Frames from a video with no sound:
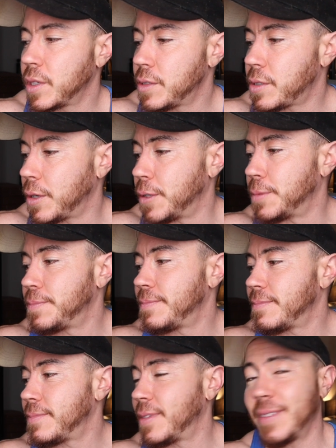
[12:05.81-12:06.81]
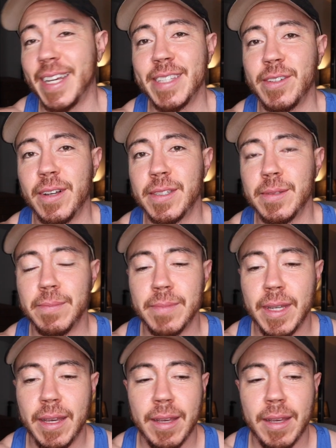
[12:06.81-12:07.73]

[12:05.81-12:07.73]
So that's awesome.